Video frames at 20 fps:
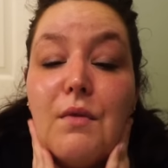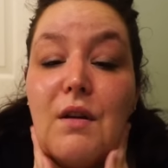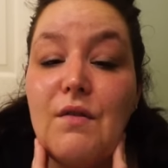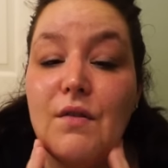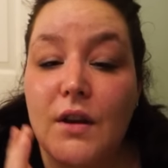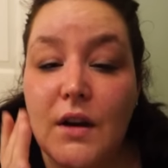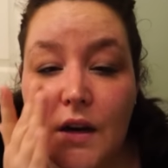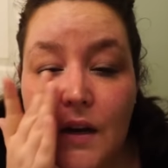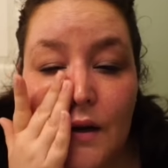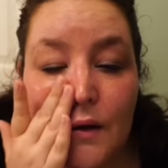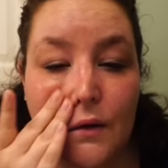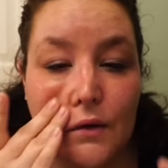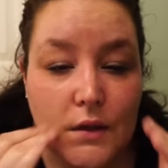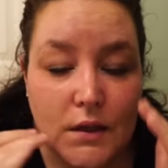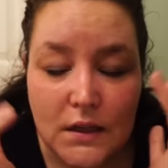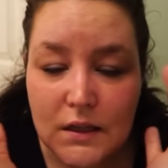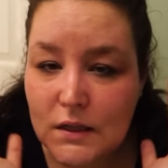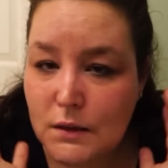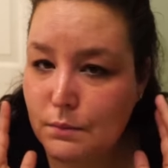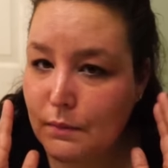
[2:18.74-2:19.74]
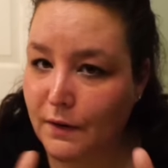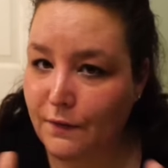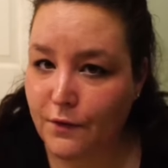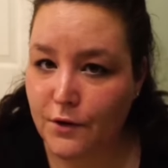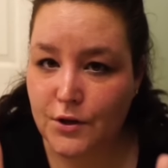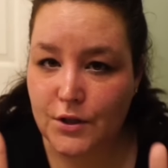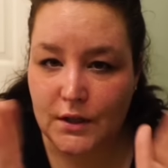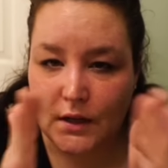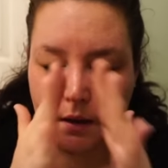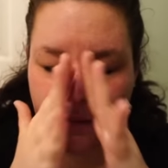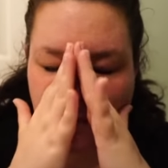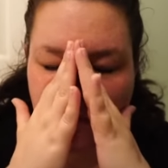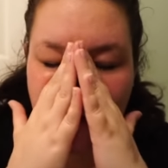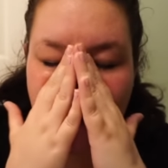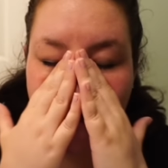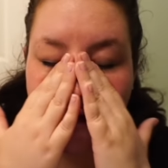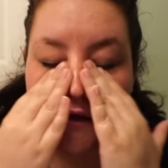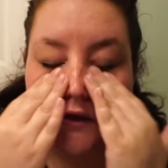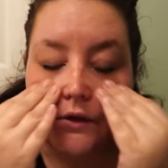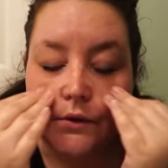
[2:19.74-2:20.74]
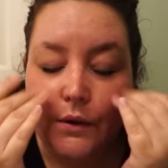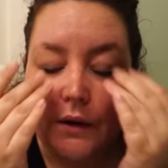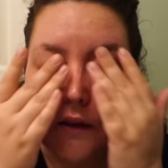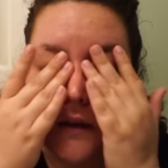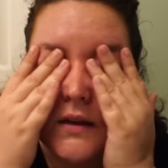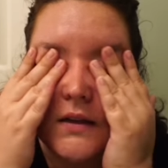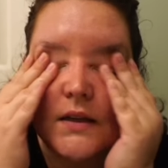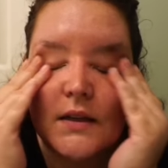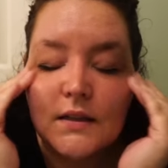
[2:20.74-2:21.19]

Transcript: me videos. This is my first time kind of doing this